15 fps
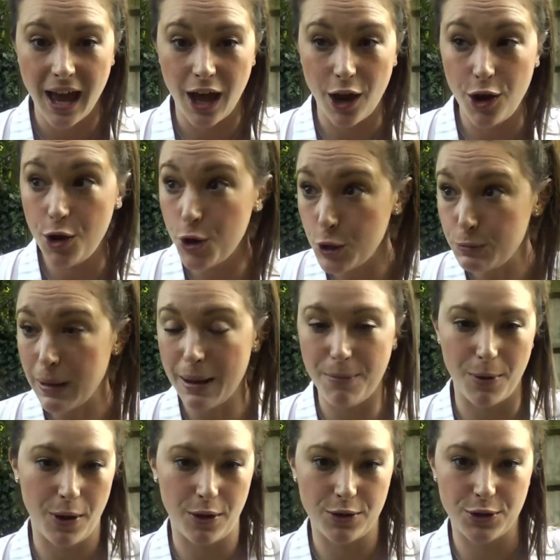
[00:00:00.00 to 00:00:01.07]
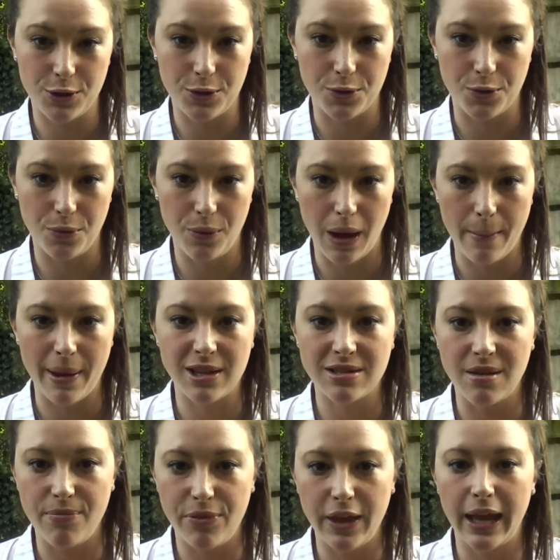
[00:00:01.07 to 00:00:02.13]
a newspaper article about
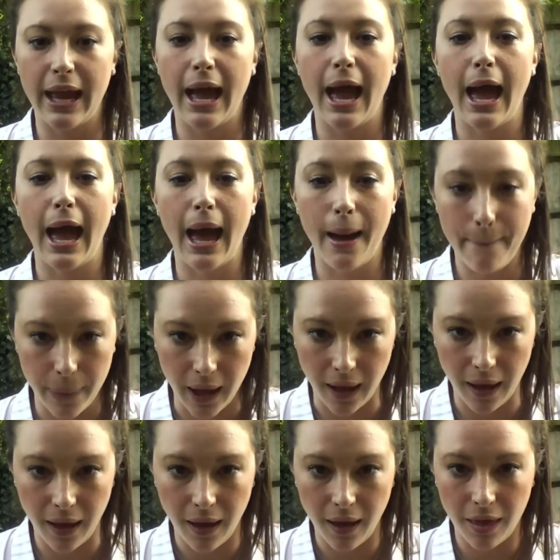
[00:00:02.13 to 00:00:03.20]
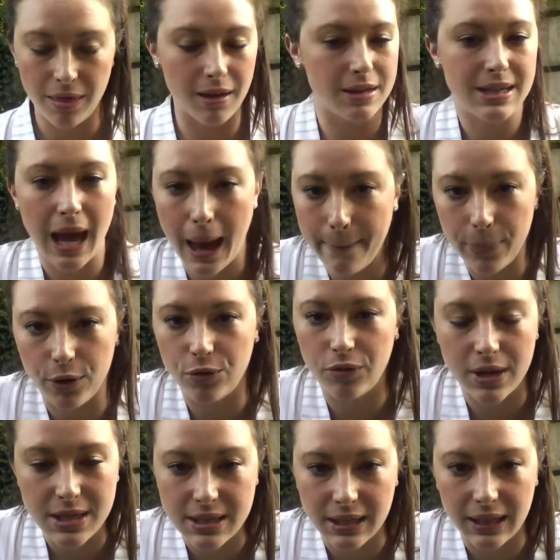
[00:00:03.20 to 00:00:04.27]
something happy that has happened
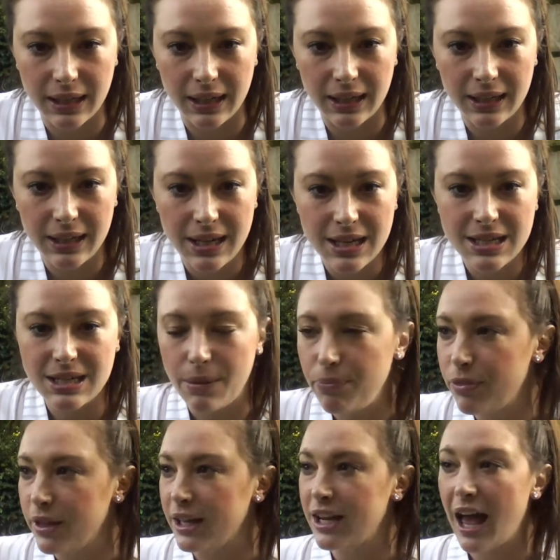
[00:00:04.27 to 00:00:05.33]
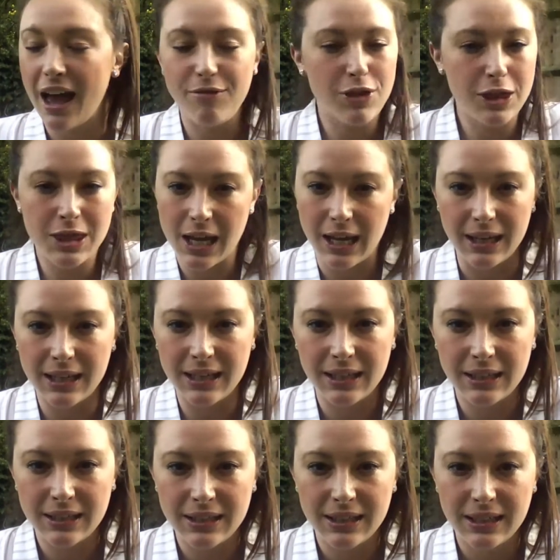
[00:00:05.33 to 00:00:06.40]
recently. Something, have a think,
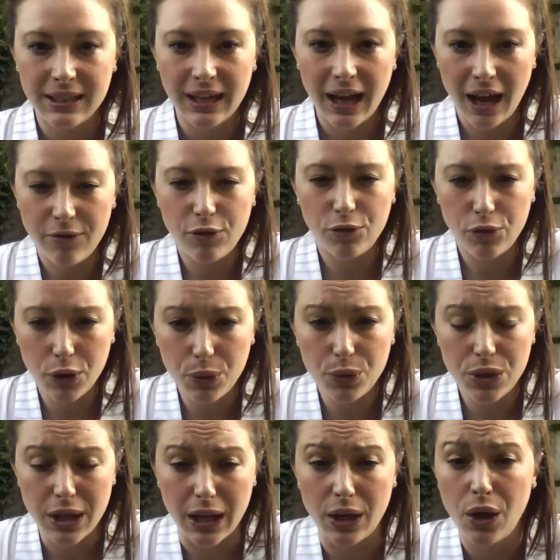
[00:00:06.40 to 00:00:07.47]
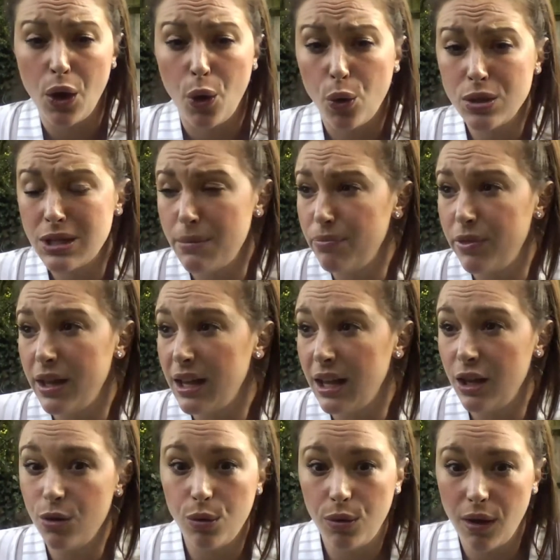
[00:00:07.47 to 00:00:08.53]
have a real think, or something
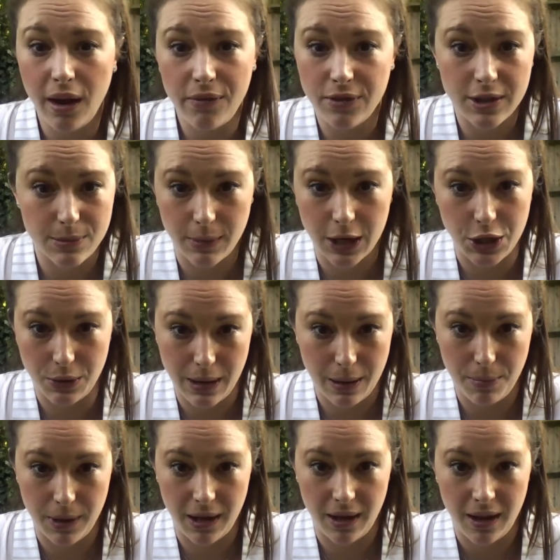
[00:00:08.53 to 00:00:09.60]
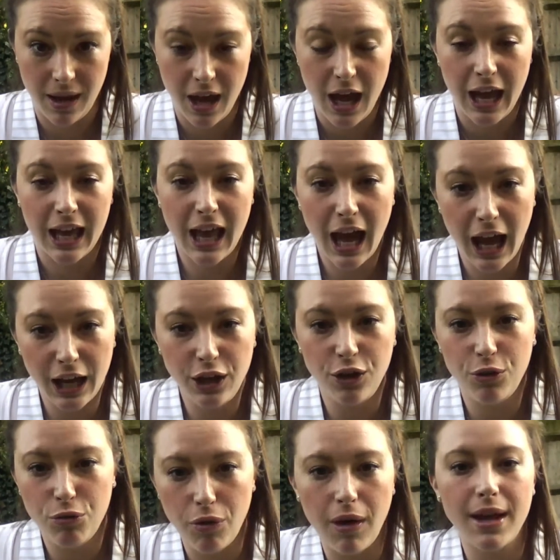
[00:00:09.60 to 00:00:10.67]
in your life that's made you happy. Can
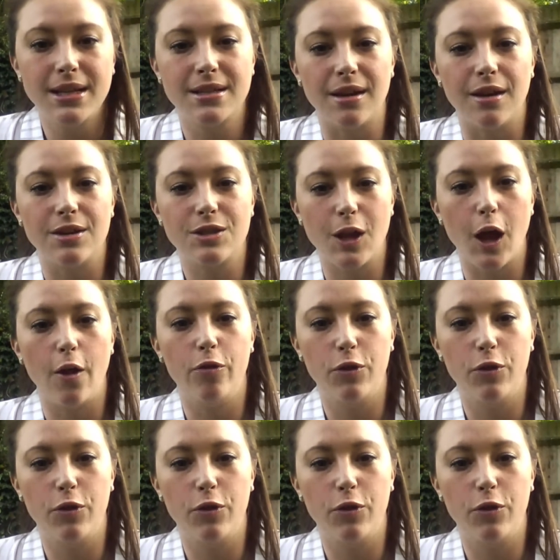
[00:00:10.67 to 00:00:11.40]
you write us a